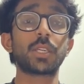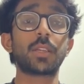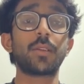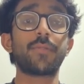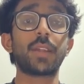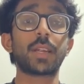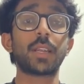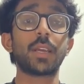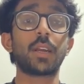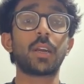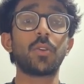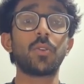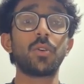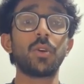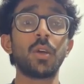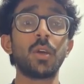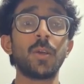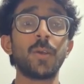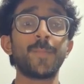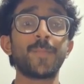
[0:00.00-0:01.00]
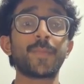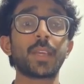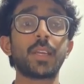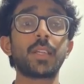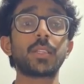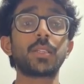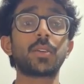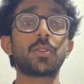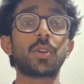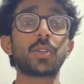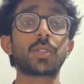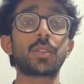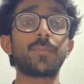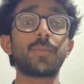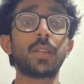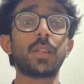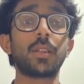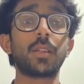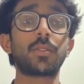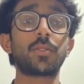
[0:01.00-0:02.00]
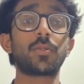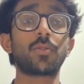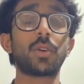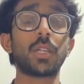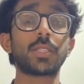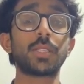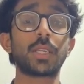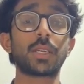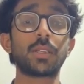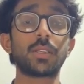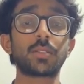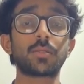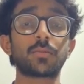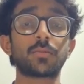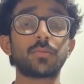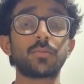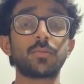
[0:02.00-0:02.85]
reflecting how energy costs ripple through all sectors.